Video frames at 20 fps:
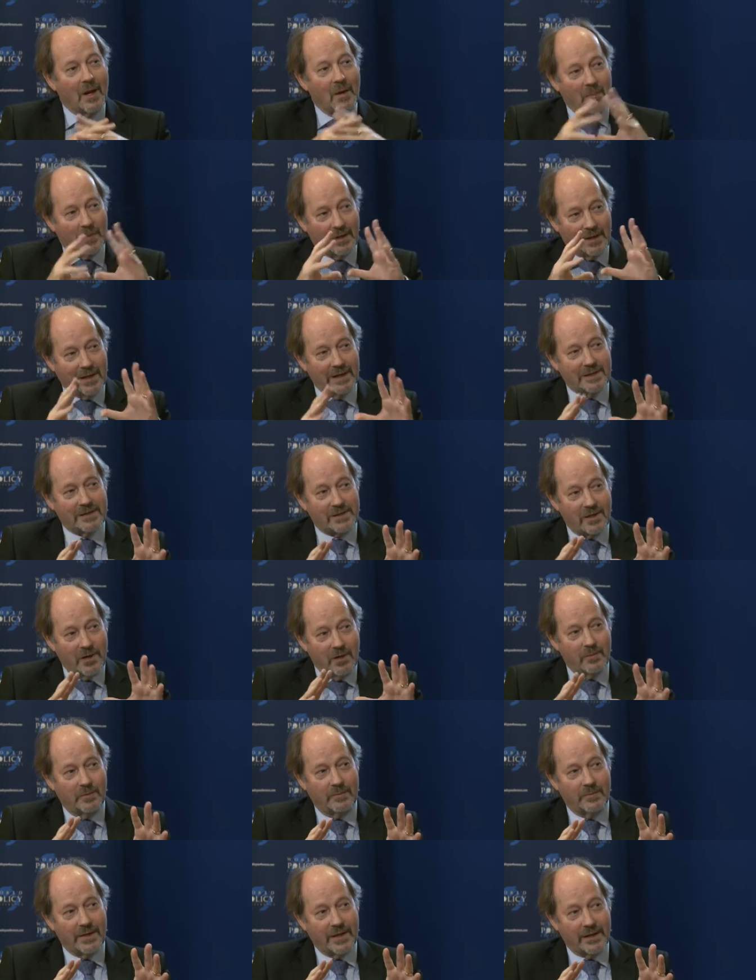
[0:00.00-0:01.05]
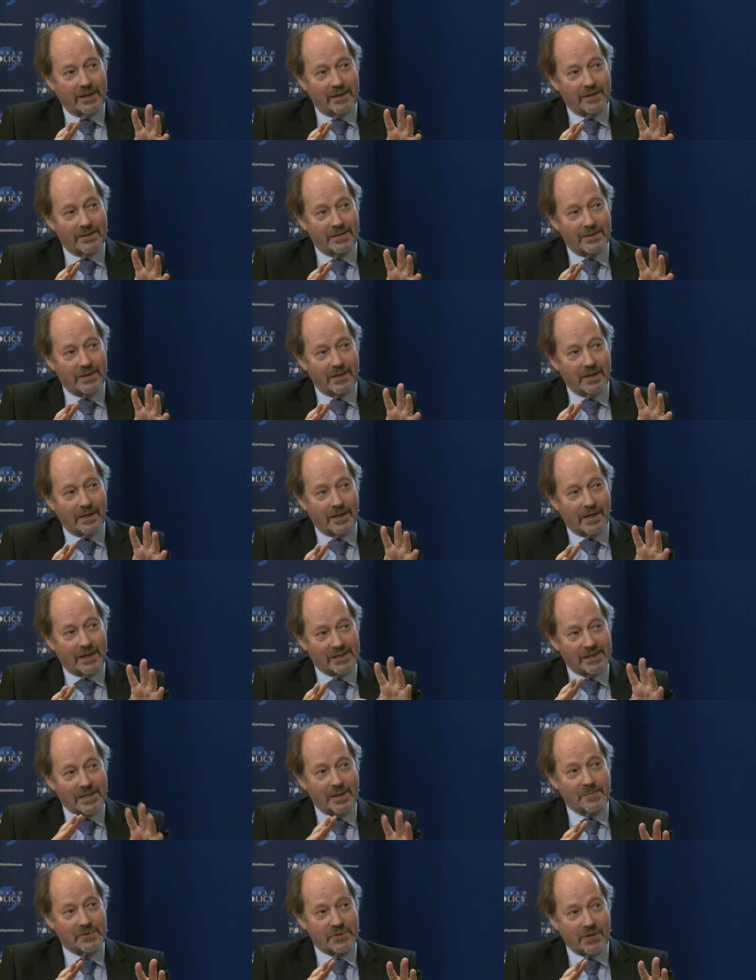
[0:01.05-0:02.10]
But let's hope that it's the
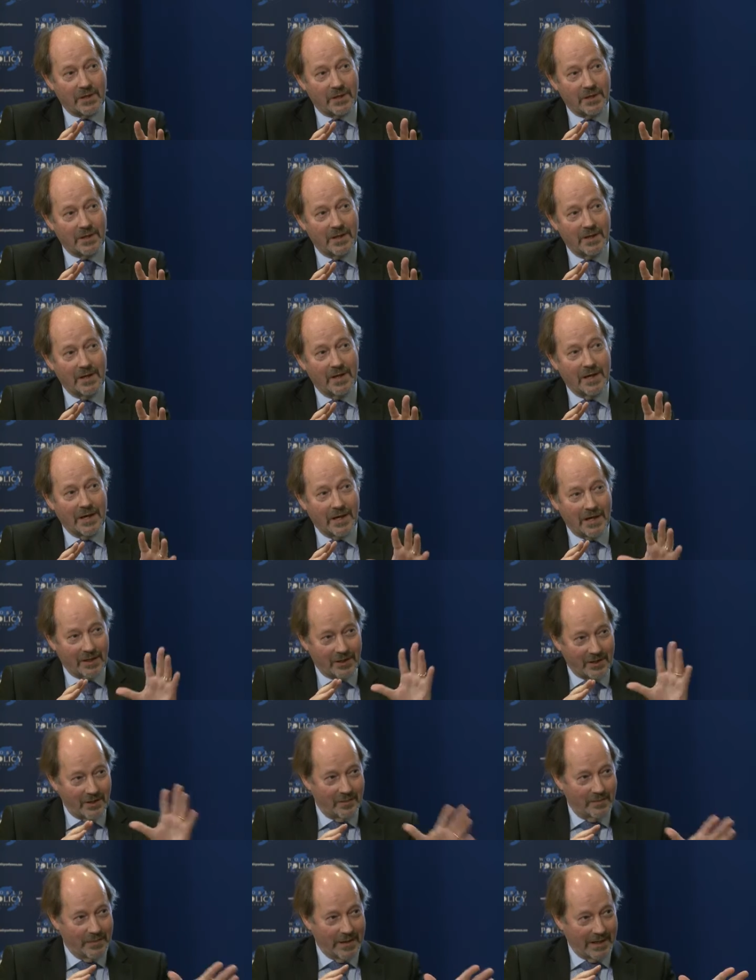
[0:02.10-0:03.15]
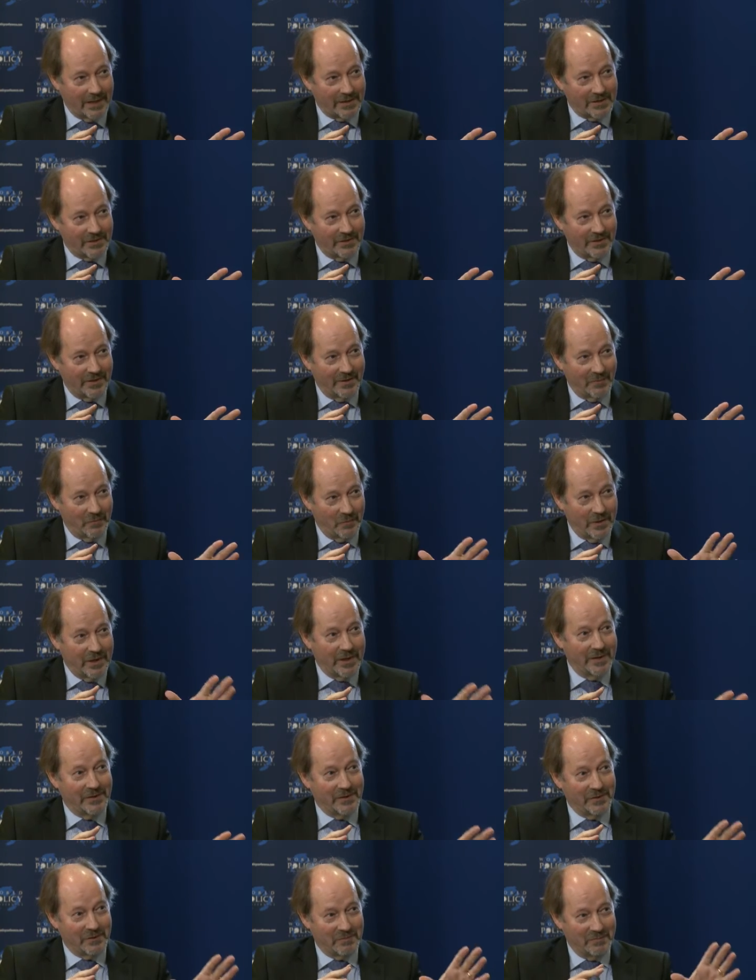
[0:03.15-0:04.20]
exception and go back to the
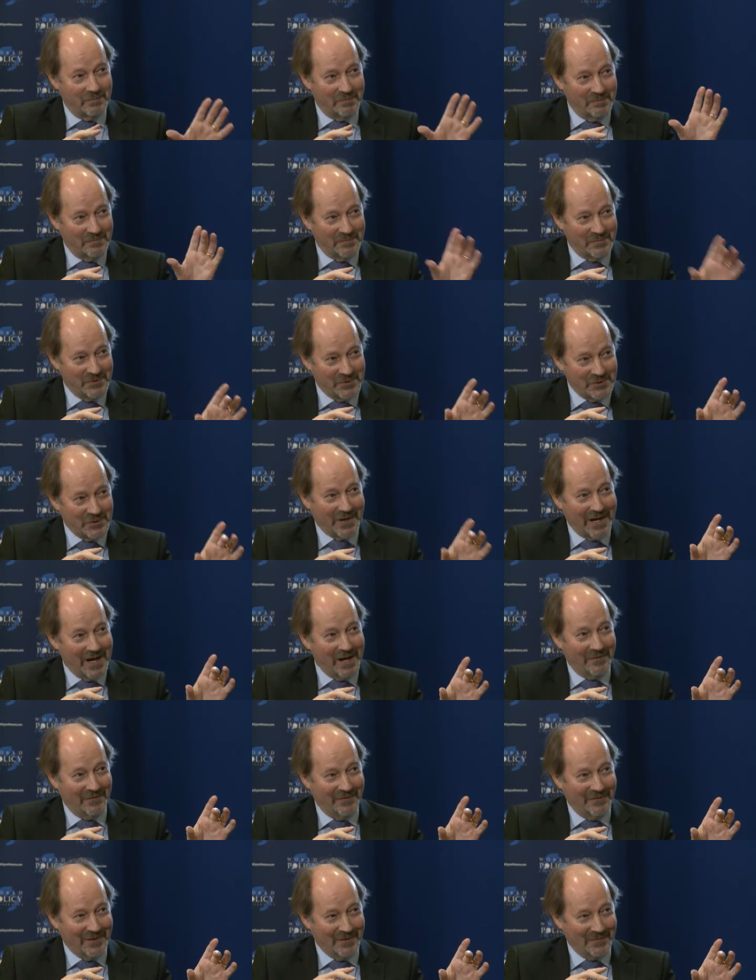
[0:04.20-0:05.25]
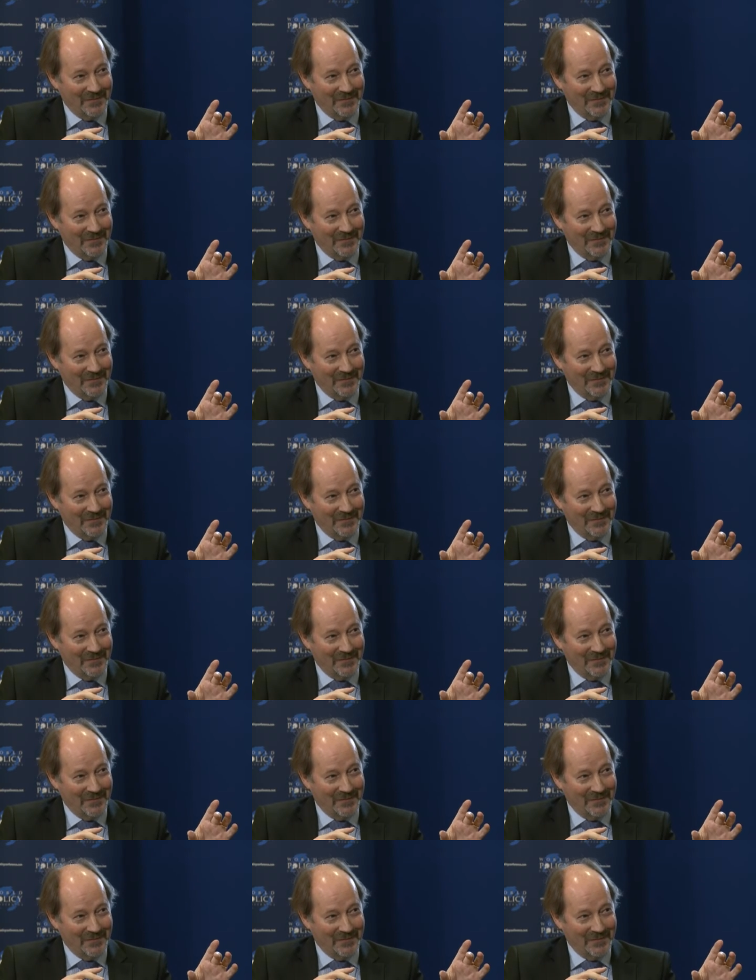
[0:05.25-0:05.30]
word you took out from